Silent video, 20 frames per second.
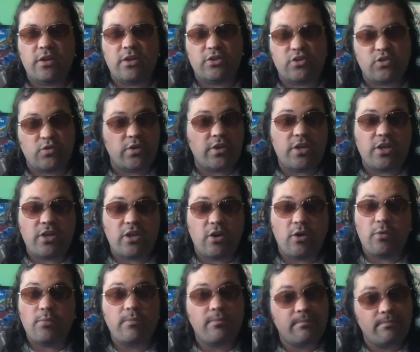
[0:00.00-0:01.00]

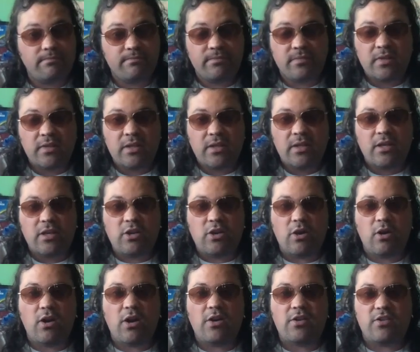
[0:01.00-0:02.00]
Trikyo, you
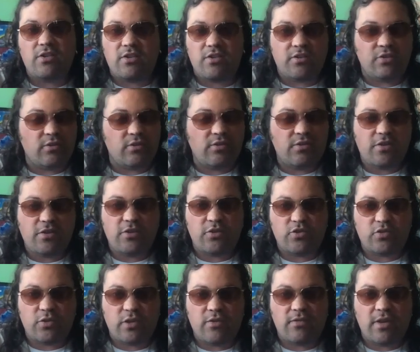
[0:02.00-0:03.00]
know, still into the
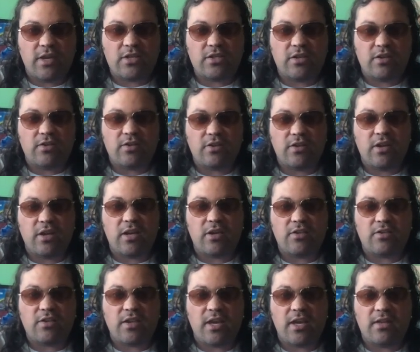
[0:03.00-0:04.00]
Tree of Ages,
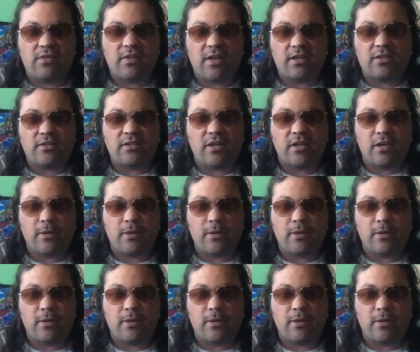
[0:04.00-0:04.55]
saying that,